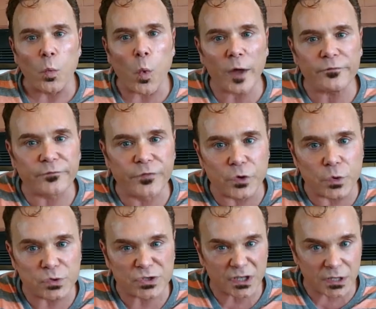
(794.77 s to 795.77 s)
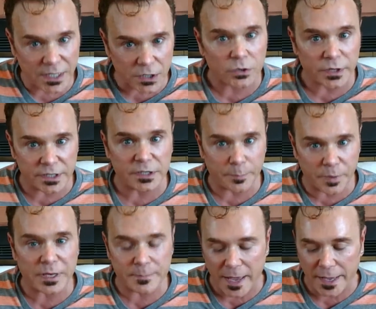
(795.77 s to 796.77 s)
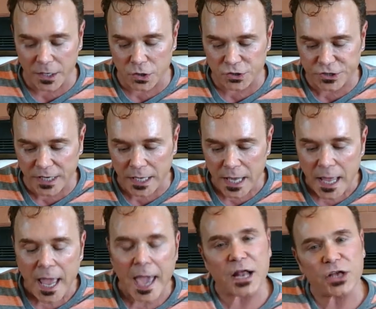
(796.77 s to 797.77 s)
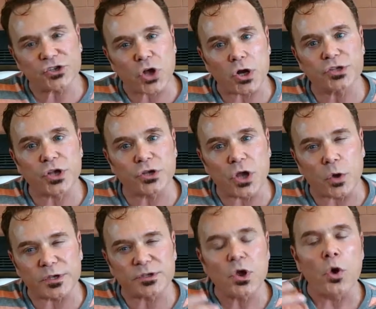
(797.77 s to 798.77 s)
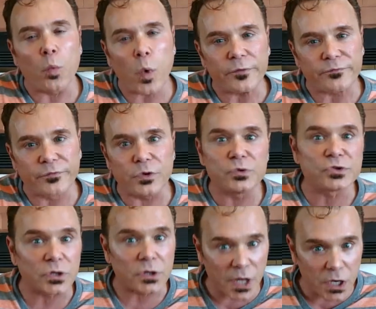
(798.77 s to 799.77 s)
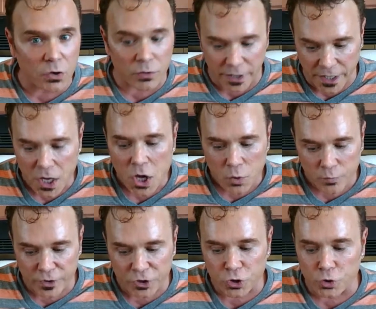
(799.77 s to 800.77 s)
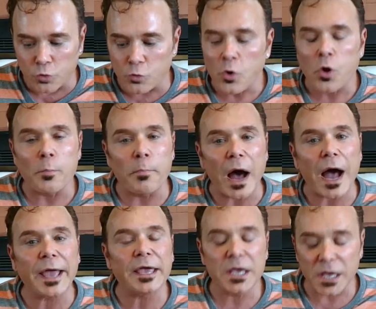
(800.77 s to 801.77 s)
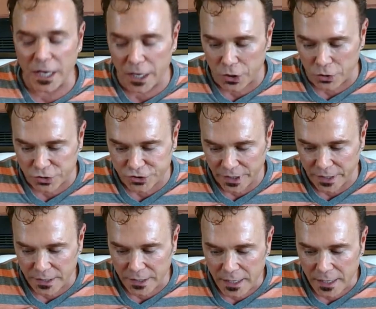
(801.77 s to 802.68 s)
what foods literally deplete my energy, and I started to notice what foods literally renew my energy.